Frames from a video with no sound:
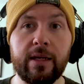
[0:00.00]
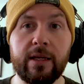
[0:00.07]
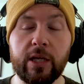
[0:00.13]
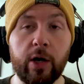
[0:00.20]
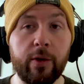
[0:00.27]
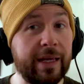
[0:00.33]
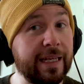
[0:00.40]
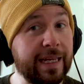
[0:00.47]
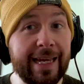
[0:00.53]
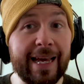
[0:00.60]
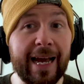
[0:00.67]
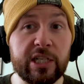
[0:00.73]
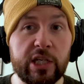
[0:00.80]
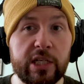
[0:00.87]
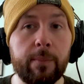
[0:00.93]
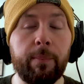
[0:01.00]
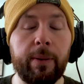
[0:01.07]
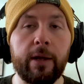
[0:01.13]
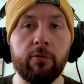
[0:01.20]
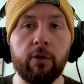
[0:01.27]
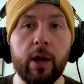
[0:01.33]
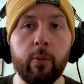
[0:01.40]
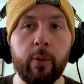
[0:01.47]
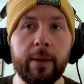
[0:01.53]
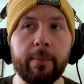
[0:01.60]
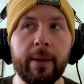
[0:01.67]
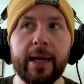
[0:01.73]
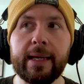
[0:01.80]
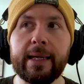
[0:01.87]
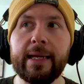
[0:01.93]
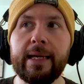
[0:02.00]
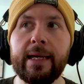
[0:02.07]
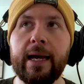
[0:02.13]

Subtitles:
you know, he actually did play right wing back